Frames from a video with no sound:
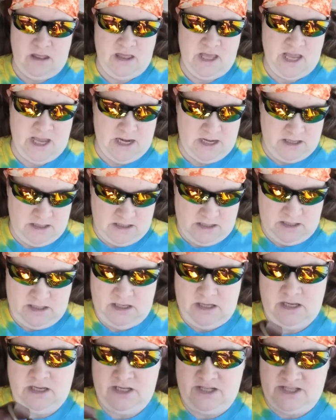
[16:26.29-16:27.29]
that
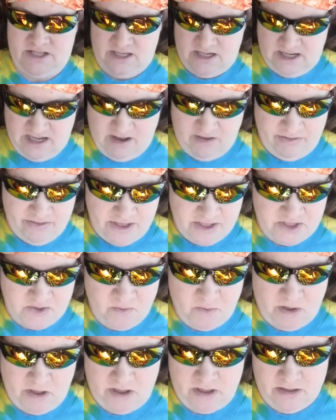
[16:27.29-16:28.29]
is, now this
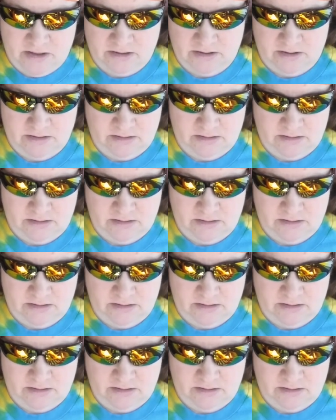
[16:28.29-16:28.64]
one,